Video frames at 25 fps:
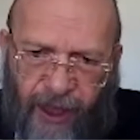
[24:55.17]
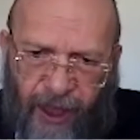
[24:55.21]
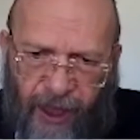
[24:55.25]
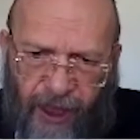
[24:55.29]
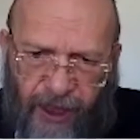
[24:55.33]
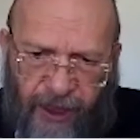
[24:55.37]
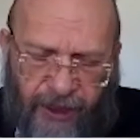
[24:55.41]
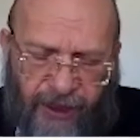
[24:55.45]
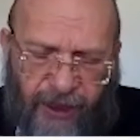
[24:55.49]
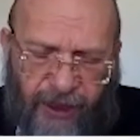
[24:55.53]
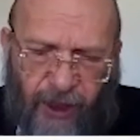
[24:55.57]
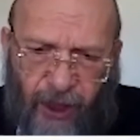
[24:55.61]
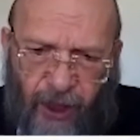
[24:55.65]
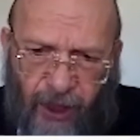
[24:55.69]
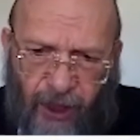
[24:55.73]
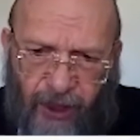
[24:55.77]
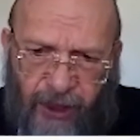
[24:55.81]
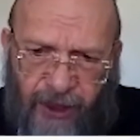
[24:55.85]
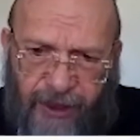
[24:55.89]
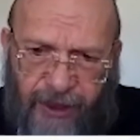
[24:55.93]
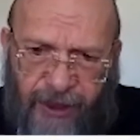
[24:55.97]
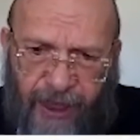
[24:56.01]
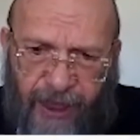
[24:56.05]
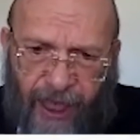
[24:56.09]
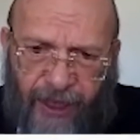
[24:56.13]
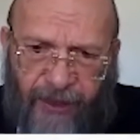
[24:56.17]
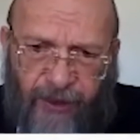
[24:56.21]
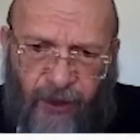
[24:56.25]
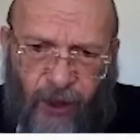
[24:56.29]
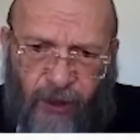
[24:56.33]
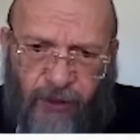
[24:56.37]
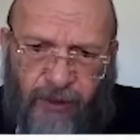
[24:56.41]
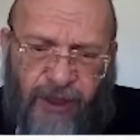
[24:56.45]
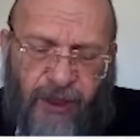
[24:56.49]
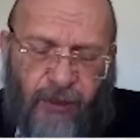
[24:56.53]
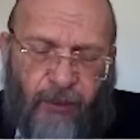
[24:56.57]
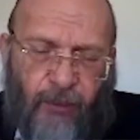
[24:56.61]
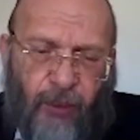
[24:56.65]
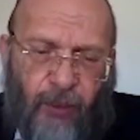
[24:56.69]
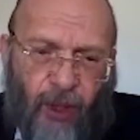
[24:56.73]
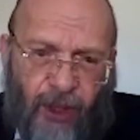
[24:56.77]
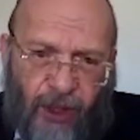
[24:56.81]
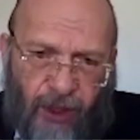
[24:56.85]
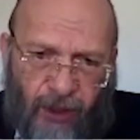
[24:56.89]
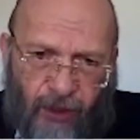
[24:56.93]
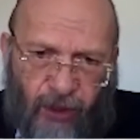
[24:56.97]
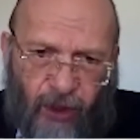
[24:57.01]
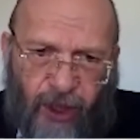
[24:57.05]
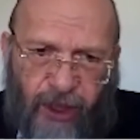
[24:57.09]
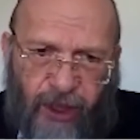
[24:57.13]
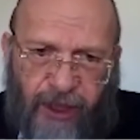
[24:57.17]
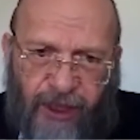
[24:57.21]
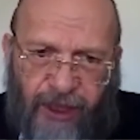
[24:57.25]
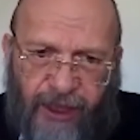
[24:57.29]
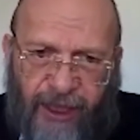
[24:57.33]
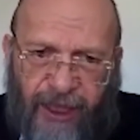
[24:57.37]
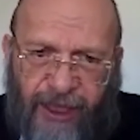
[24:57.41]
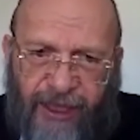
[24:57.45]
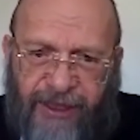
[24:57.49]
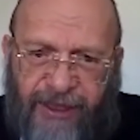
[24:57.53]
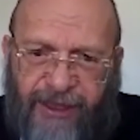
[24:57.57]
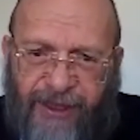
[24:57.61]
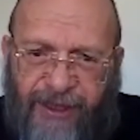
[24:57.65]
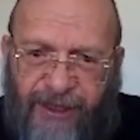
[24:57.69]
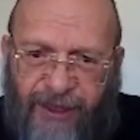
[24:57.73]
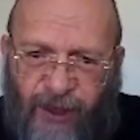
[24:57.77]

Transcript: and it's done always in polar coordinates.